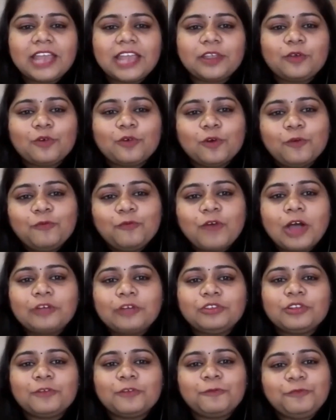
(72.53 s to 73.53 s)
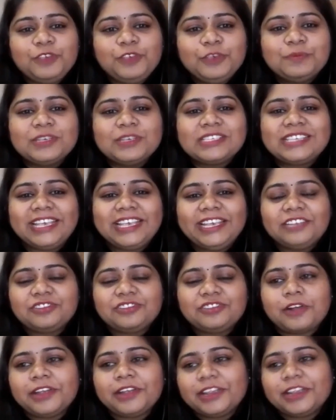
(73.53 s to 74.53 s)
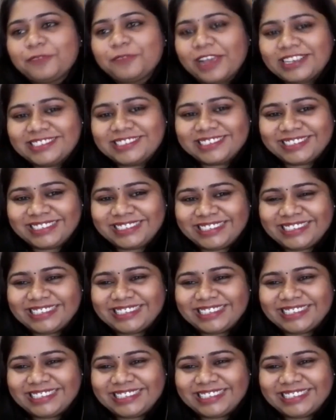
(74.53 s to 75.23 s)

and a co-founder of Phebus HR Advisory.